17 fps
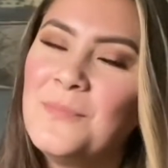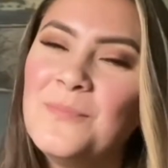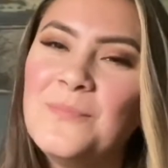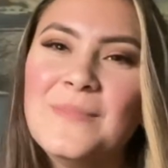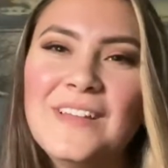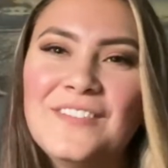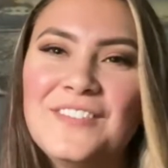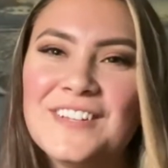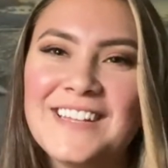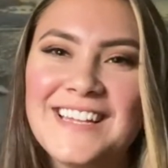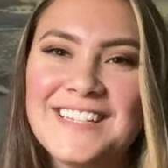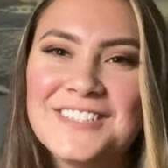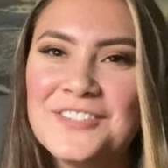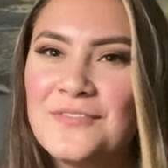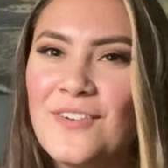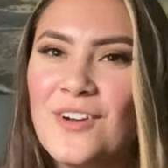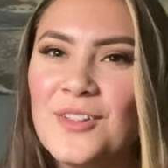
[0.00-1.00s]
If you'd like to
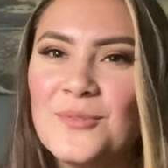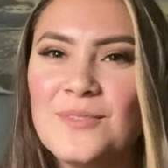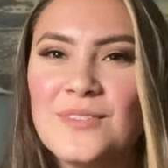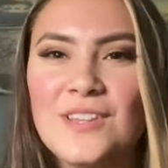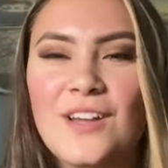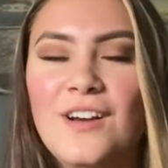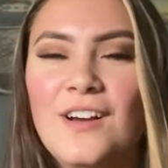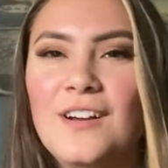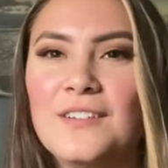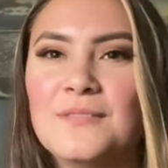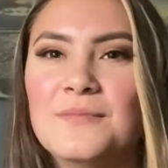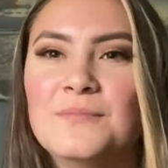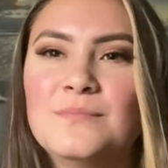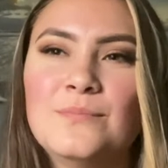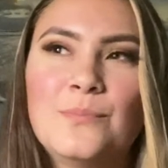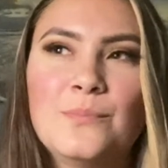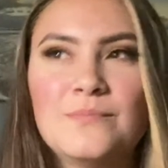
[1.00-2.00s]
follow along,
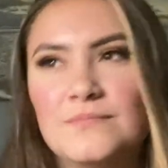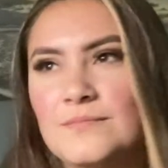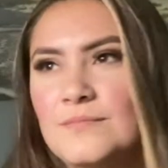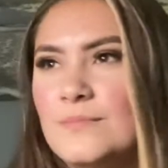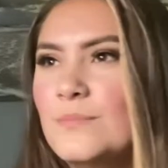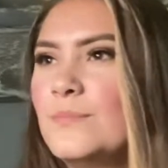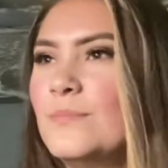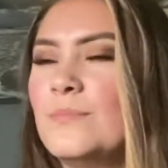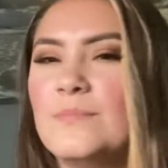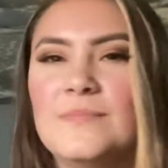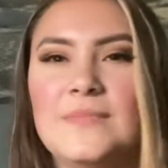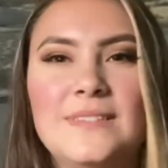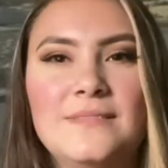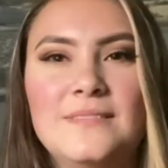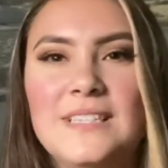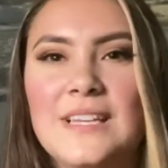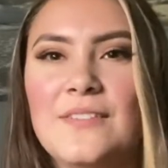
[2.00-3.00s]

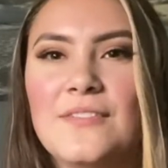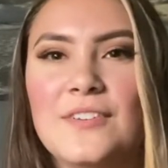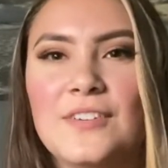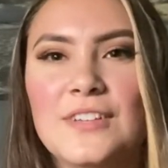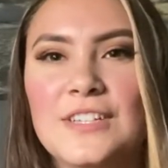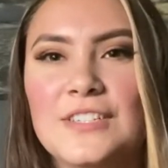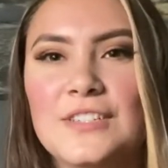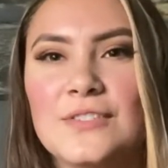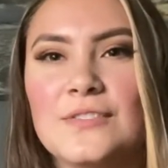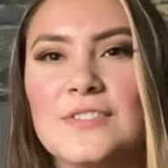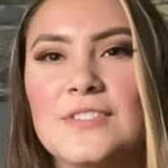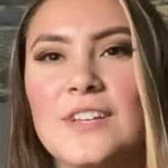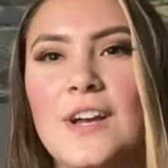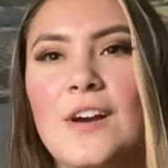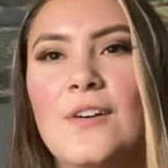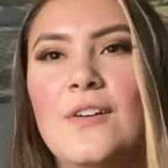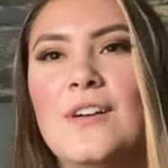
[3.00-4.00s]
definitely do
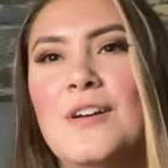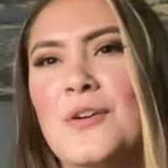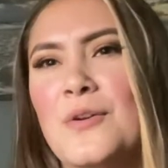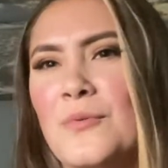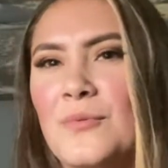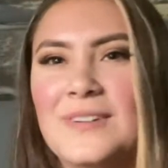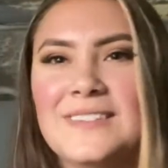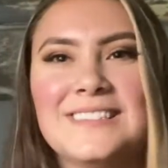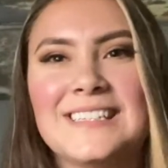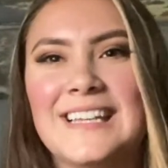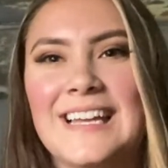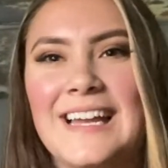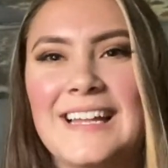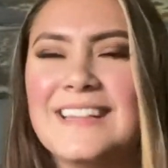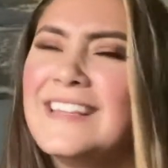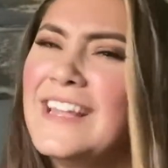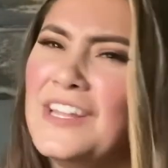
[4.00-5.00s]
so. Once
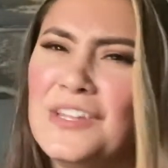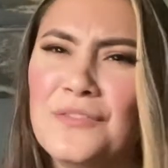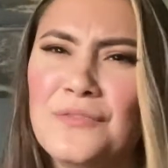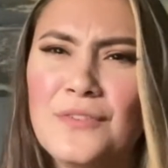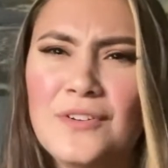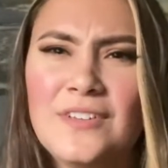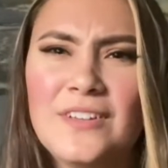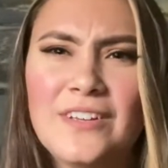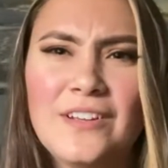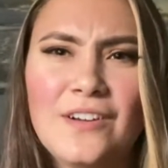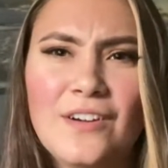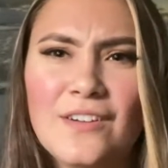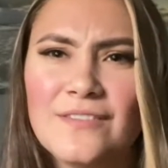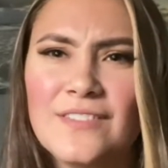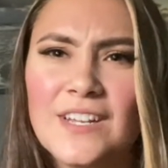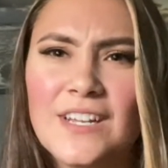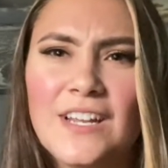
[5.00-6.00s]
again, thank you for clicking our
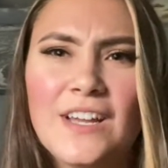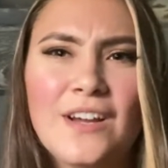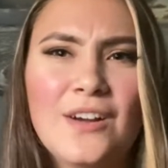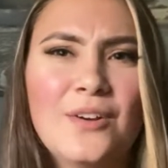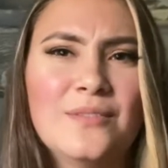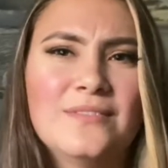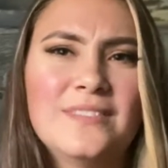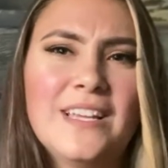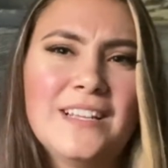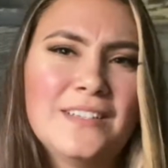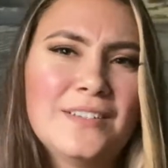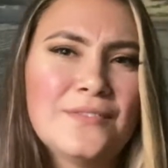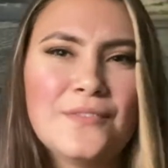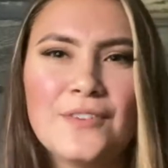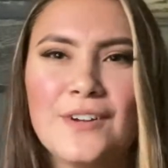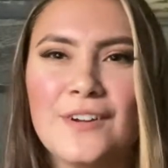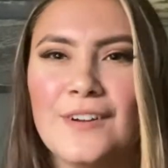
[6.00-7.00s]
video. Thanks
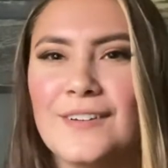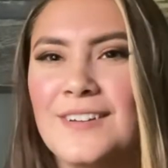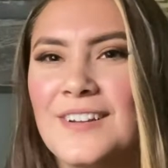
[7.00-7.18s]
for